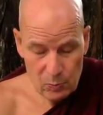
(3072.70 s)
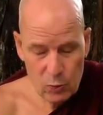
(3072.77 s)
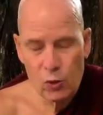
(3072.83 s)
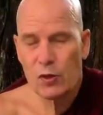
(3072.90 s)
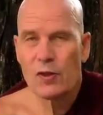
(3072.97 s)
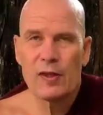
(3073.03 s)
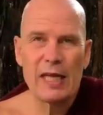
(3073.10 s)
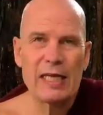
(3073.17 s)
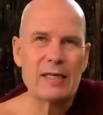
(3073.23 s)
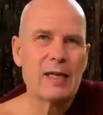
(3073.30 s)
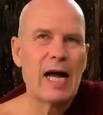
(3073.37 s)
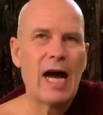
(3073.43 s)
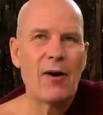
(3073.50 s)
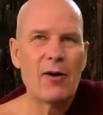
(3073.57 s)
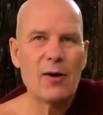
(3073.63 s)
good thing.
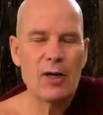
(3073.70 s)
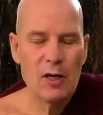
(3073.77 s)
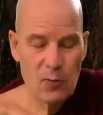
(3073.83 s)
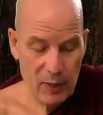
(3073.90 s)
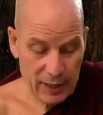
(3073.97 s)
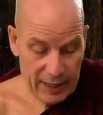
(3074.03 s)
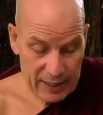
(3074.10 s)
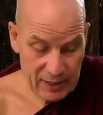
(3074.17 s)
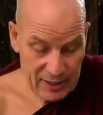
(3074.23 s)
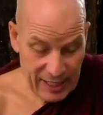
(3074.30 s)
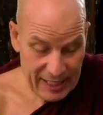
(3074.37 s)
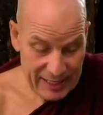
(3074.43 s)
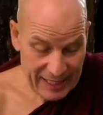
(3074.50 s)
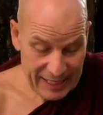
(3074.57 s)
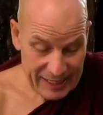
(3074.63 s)
However, one can
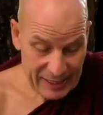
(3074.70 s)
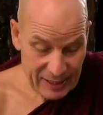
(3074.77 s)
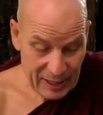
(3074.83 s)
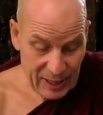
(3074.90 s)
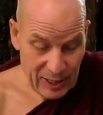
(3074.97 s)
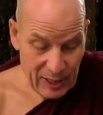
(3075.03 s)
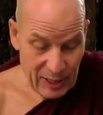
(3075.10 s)
say there's